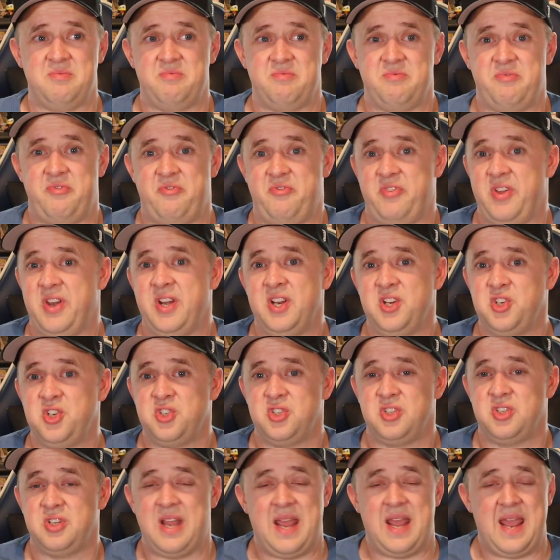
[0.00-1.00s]

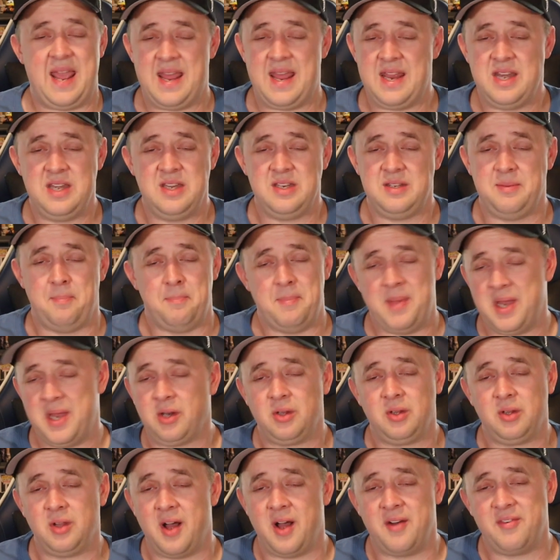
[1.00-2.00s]
finish, end,
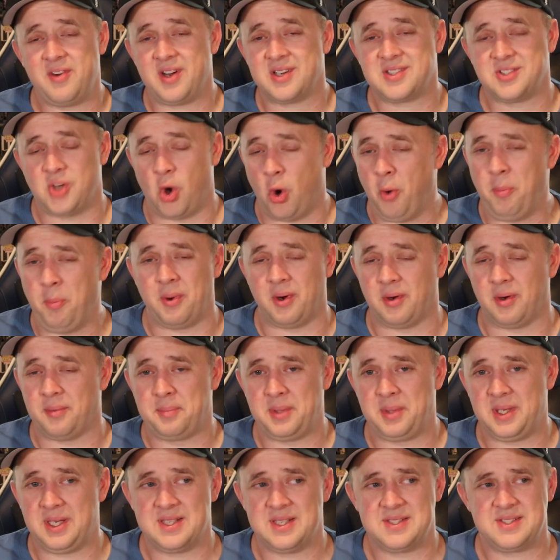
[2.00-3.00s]
middle of October,
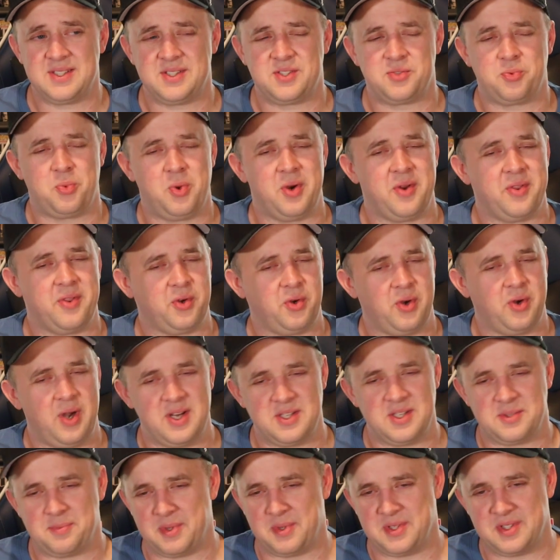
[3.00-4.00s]
because it's one of the
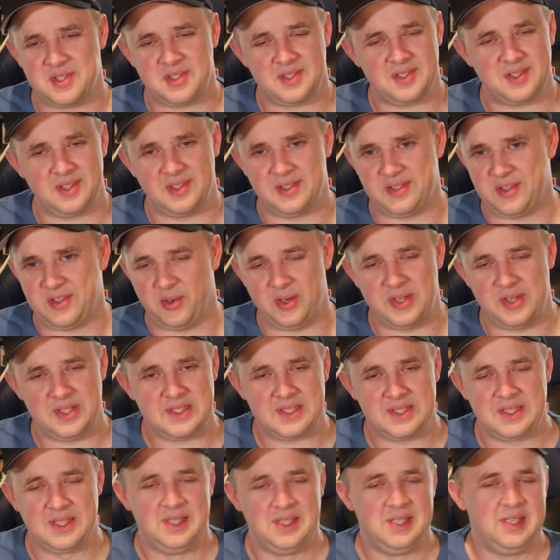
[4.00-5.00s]
greatest months there
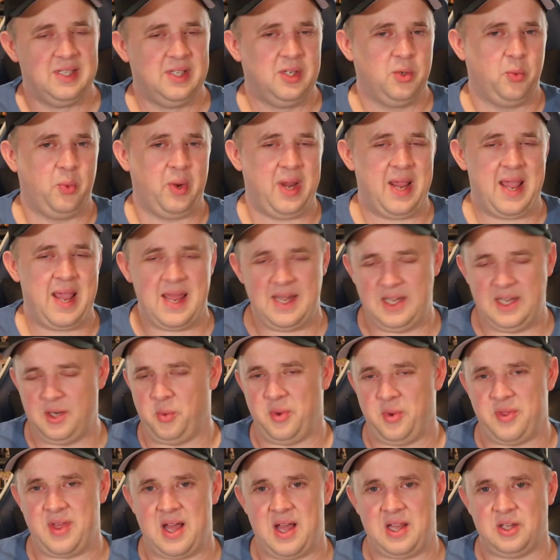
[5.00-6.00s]
is. We end it
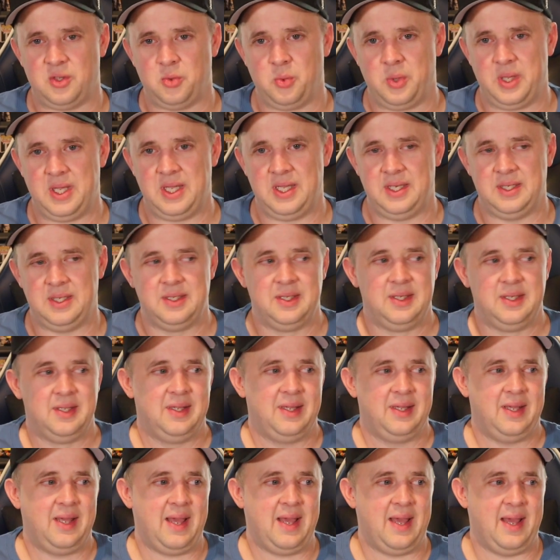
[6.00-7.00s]
with Halloween,
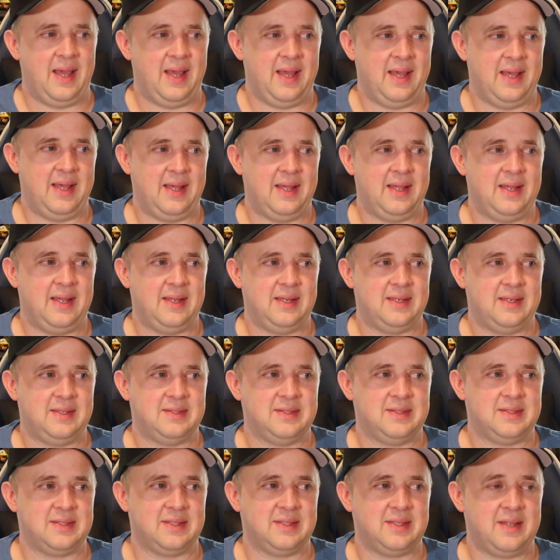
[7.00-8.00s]

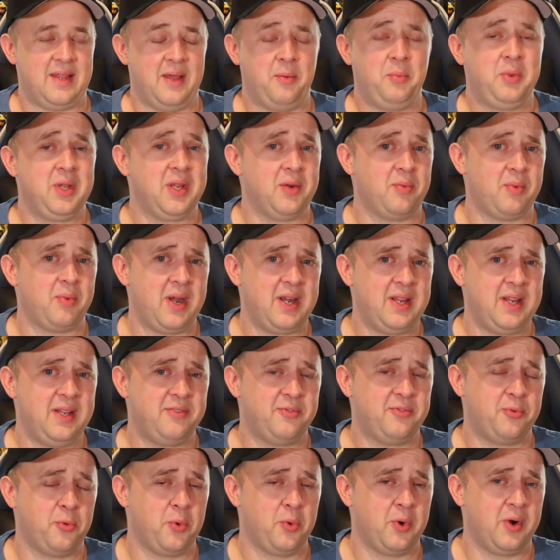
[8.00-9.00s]
and then we get ready
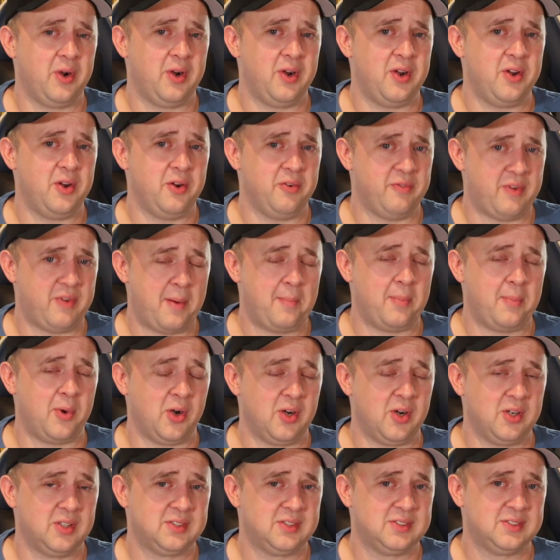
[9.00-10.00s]
for
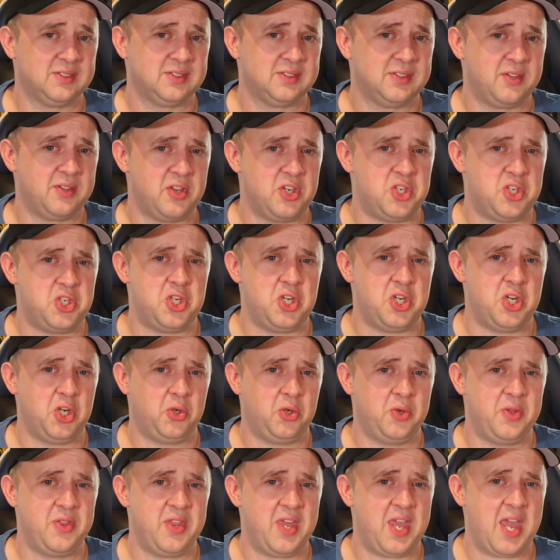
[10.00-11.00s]
November. The
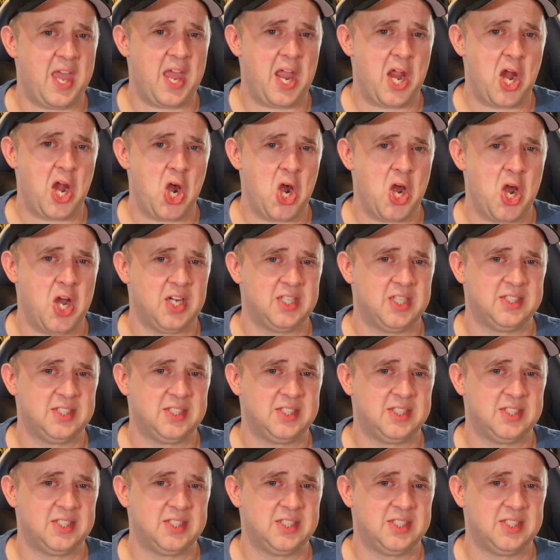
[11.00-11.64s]
chill in the air,